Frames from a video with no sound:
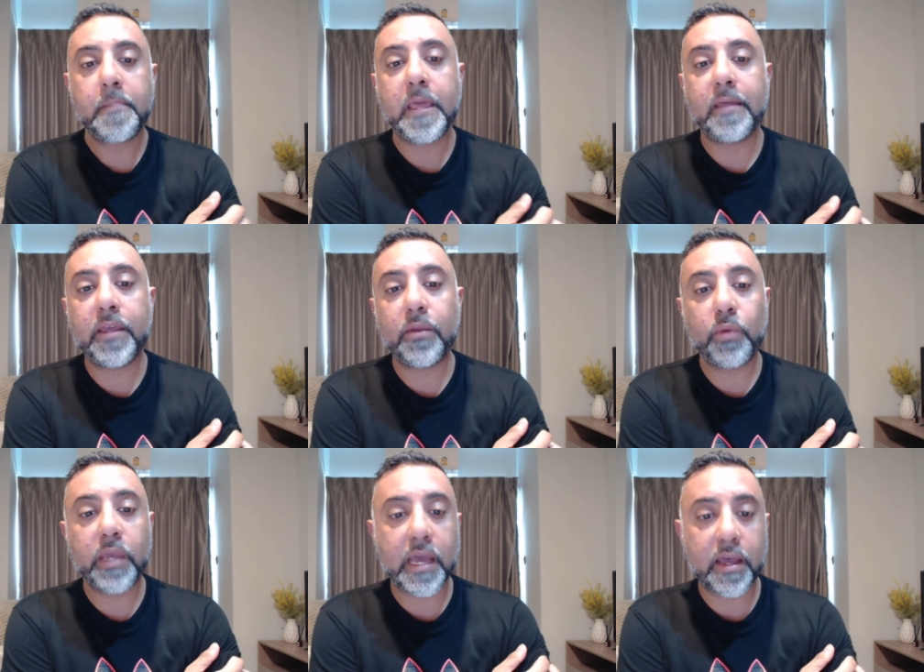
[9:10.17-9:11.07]
And then
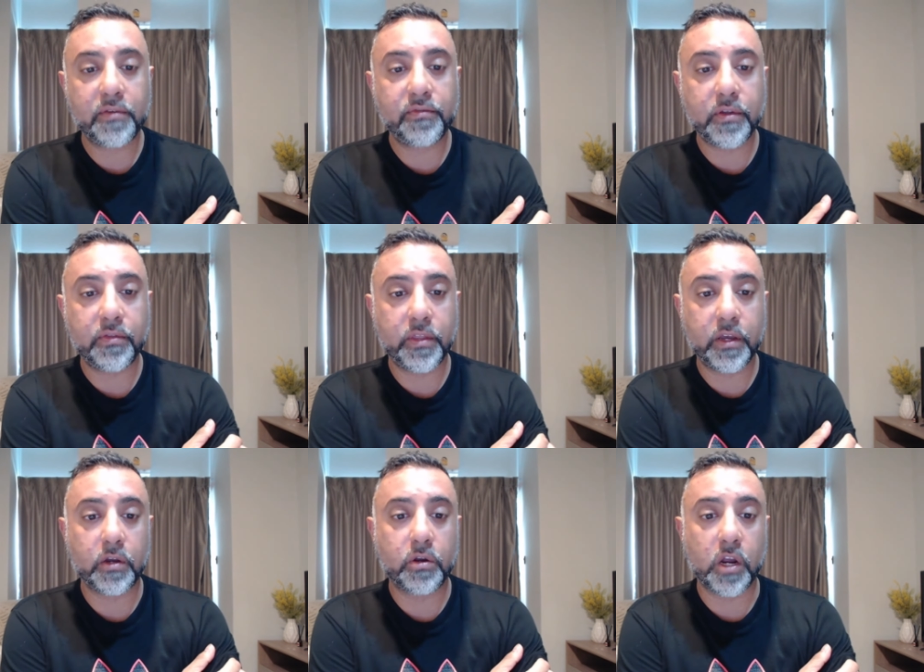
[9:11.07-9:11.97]
we have
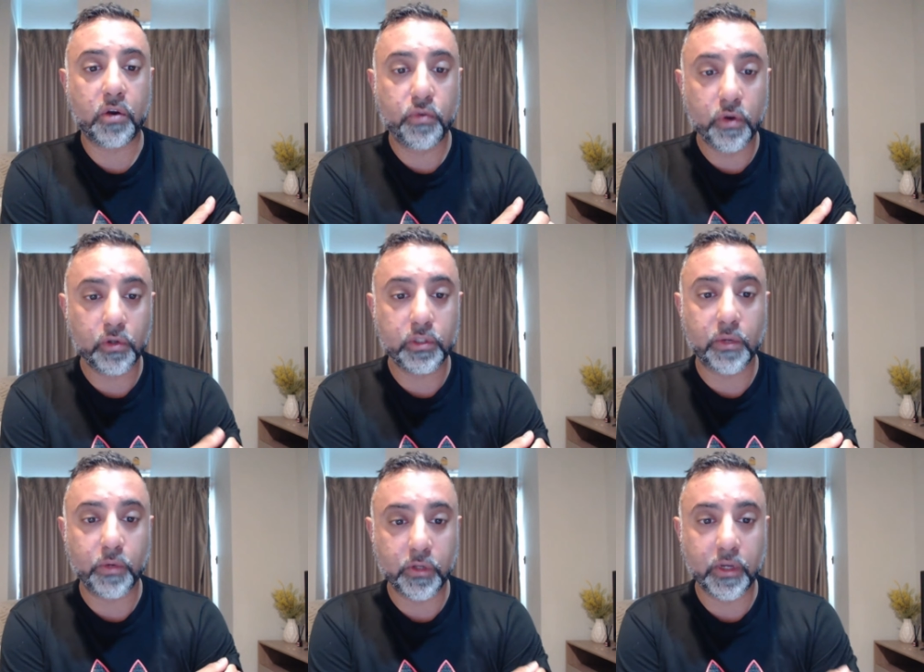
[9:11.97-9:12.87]
the a cruise
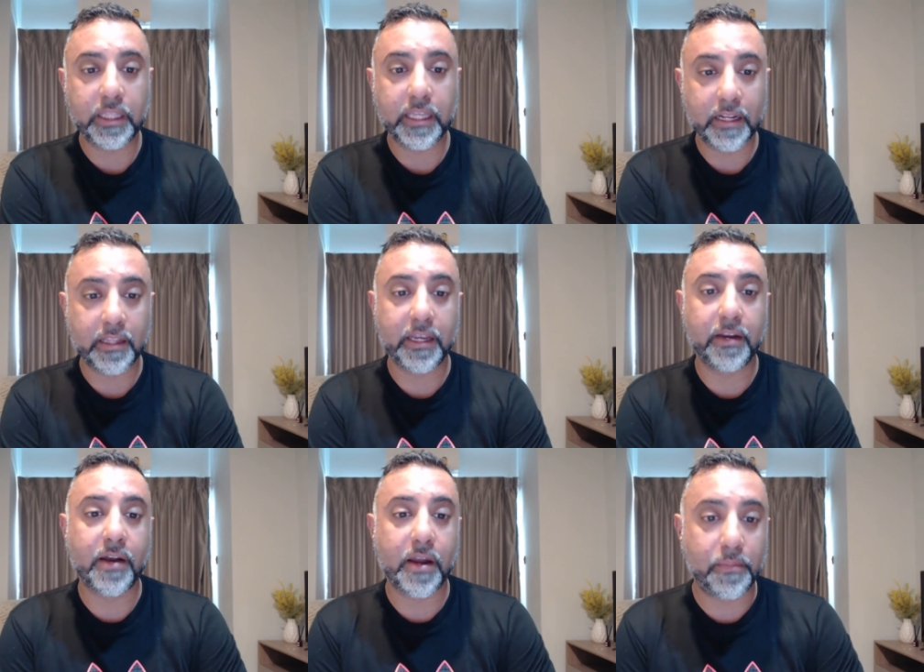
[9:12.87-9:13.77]
that we're doing at the end of the
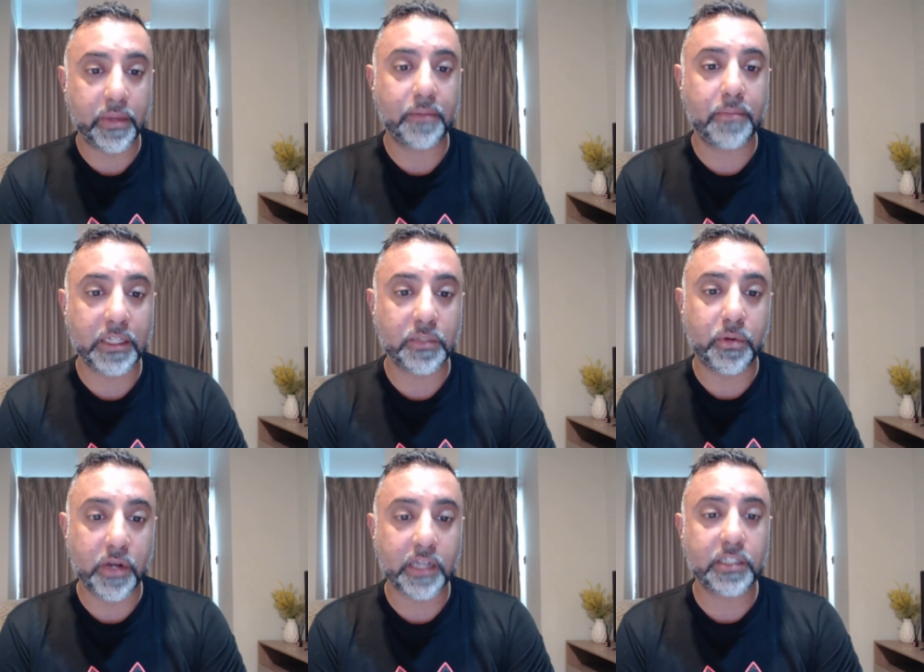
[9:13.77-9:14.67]
year, a big major
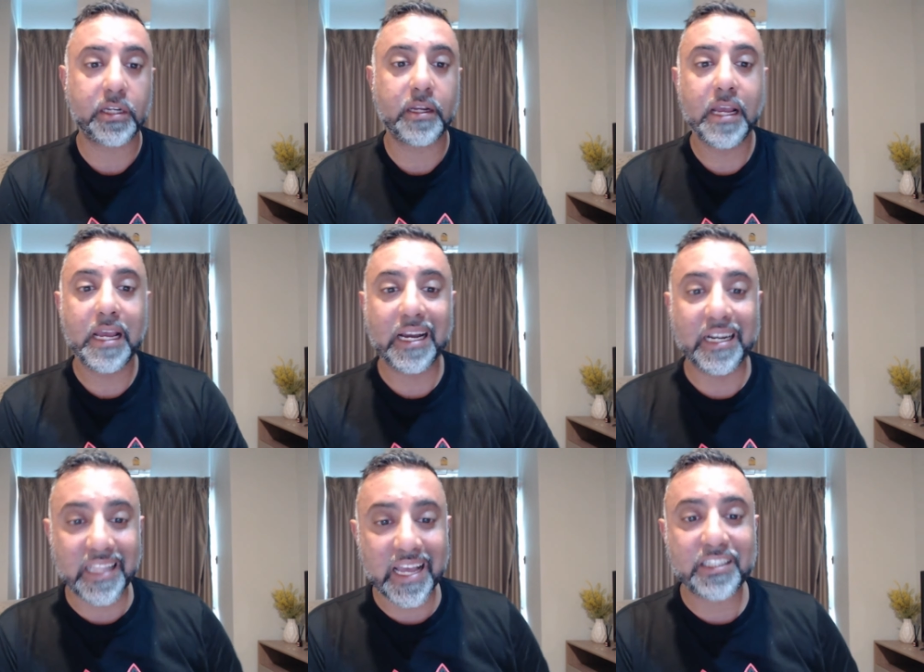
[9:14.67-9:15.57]
production,
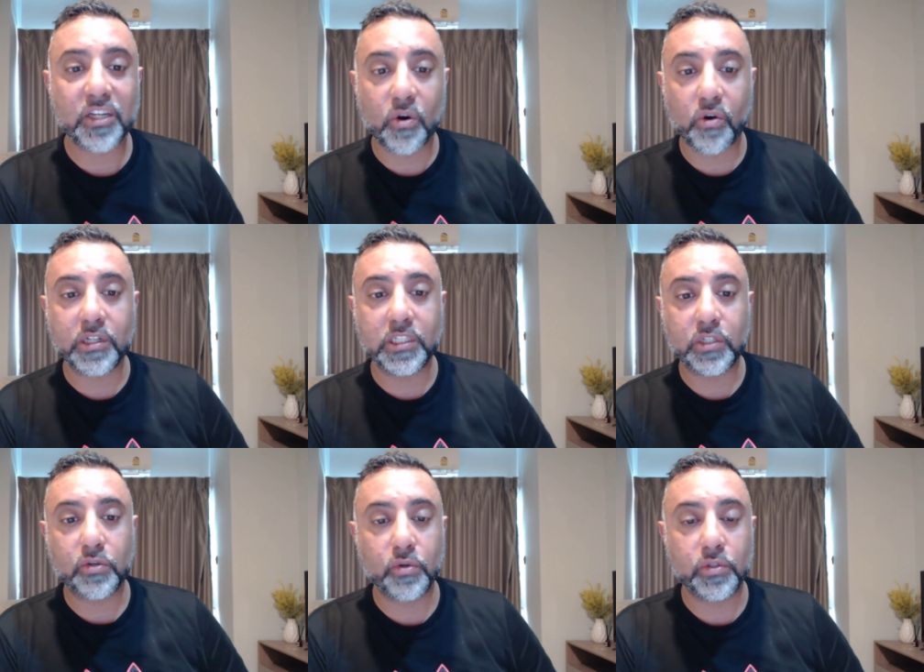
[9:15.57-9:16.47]

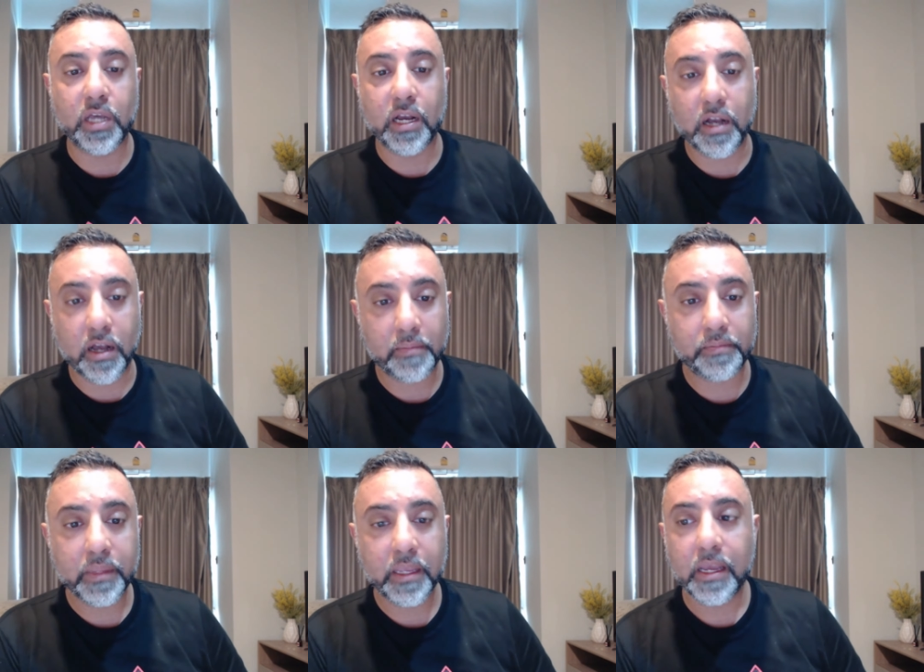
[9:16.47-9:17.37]

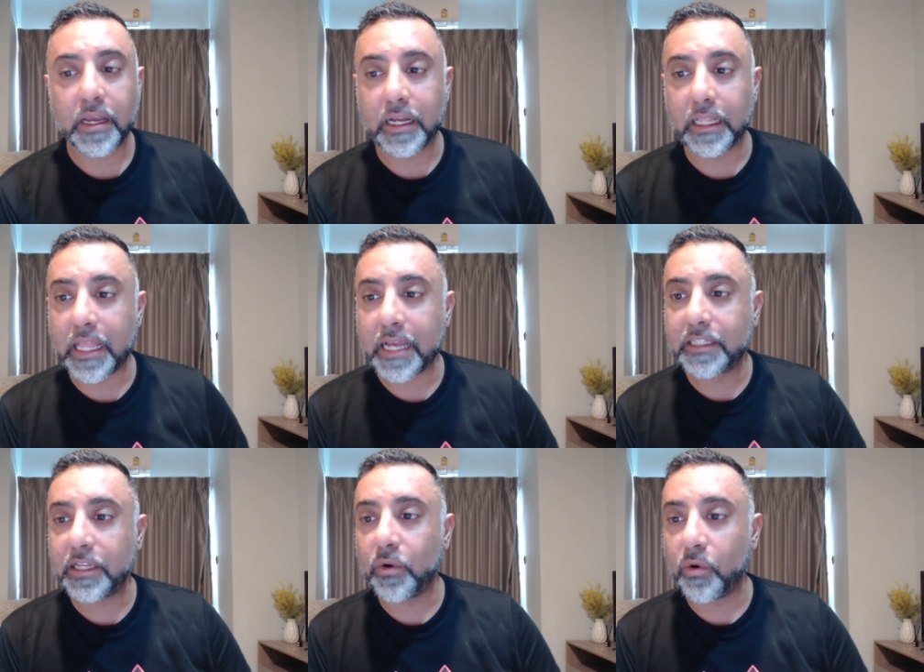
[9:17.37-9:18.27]
galacticoriginscruise.com
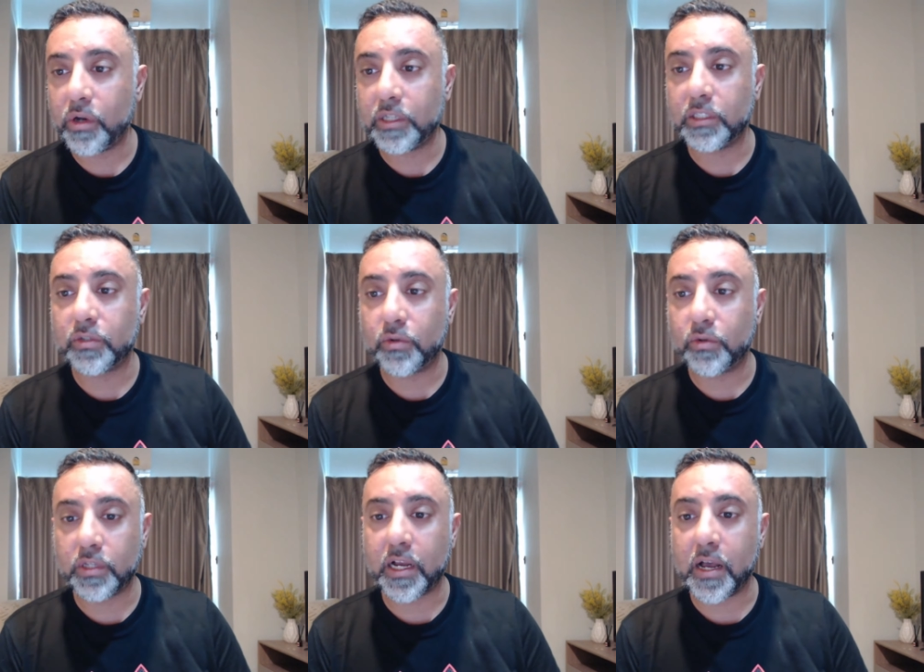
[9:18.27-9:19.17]

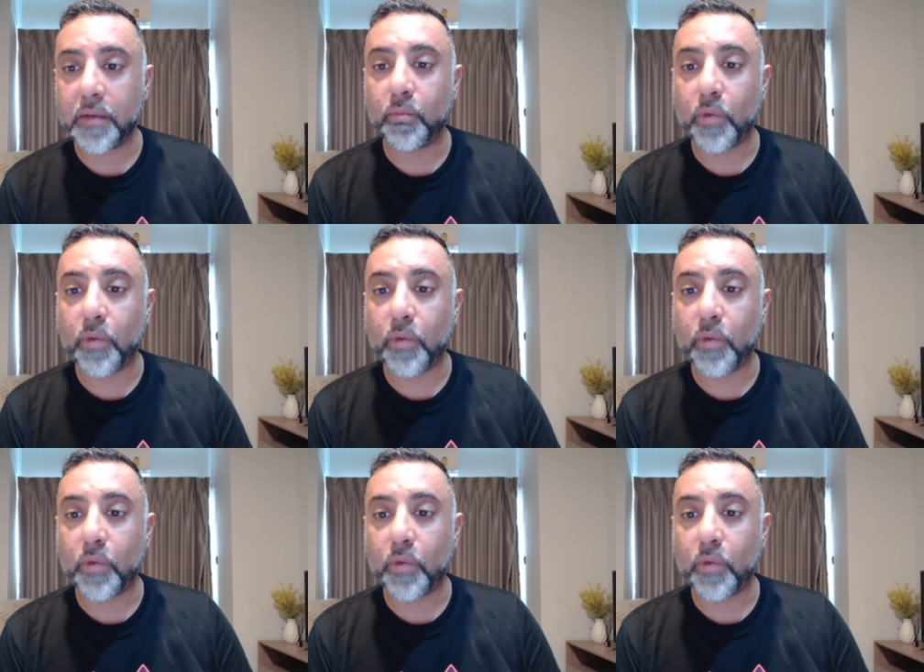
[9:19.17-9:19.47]
galacticorigins.cruise.com.